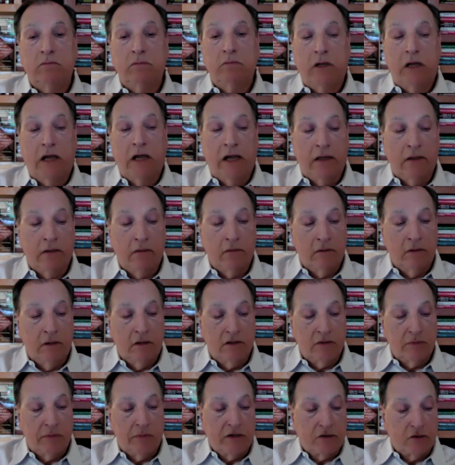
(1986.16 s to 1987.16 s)
And
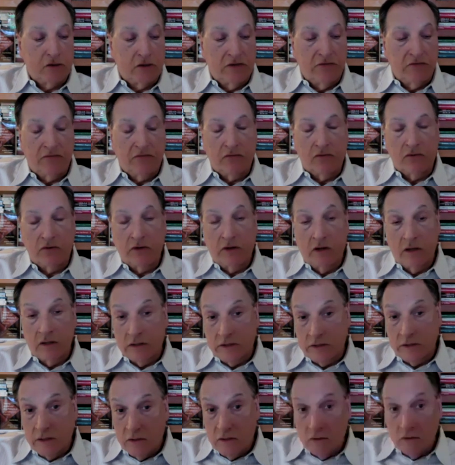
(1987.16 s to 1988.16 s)
especially for young
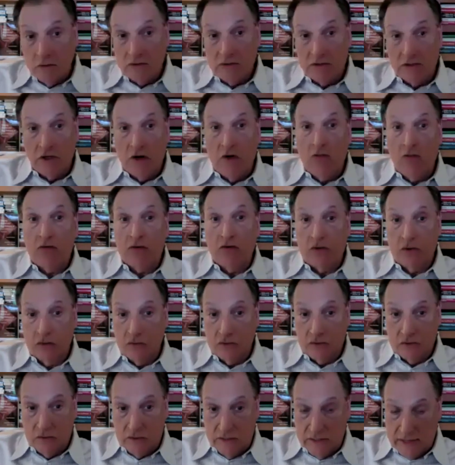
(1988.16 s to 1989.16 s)
adults, the
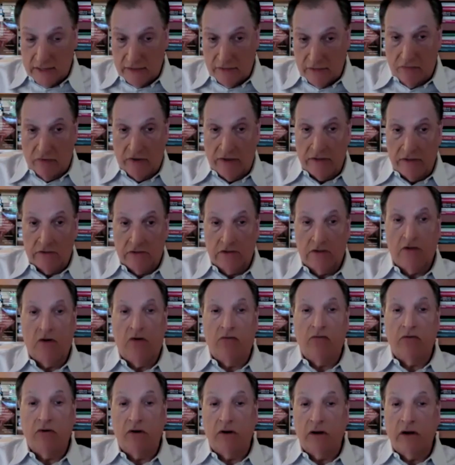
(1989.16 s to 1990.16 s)
overdose death rates are
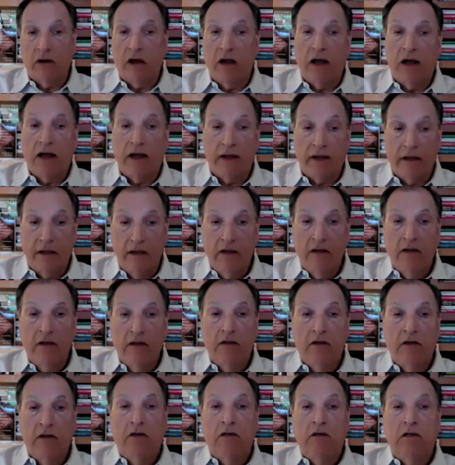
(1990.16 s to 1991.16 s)
very high.
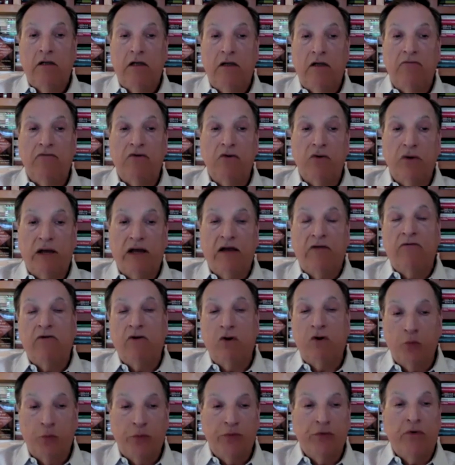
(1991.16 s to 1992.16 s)
If you have an
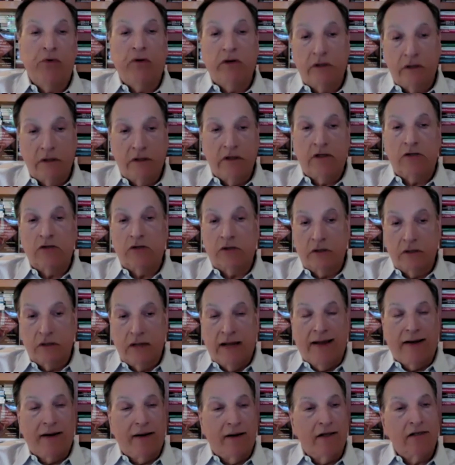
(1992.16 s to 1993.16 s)
opioid addicted
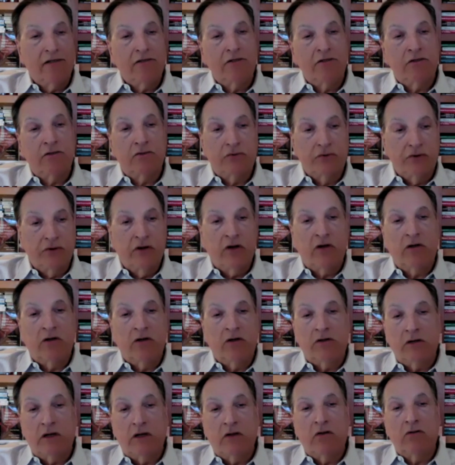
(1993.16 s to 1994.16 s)
adolescent or young
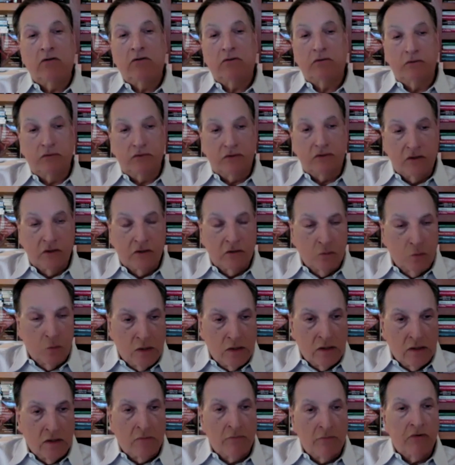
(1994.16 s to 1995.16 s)
adult who's done well
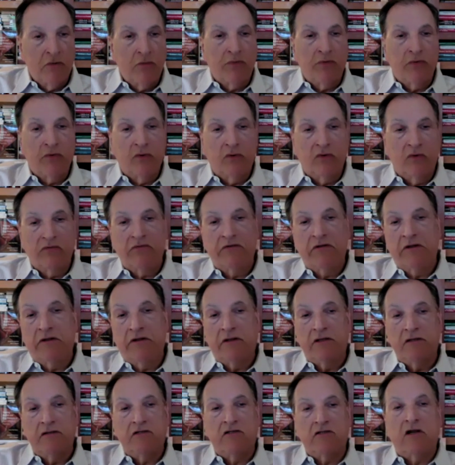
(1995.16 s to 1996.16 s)
on buprenorphine
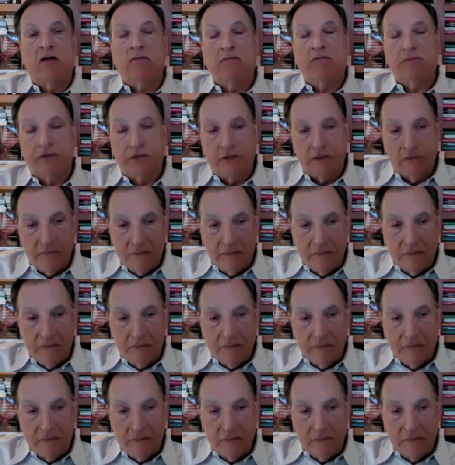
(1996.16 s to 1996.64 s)
and stops it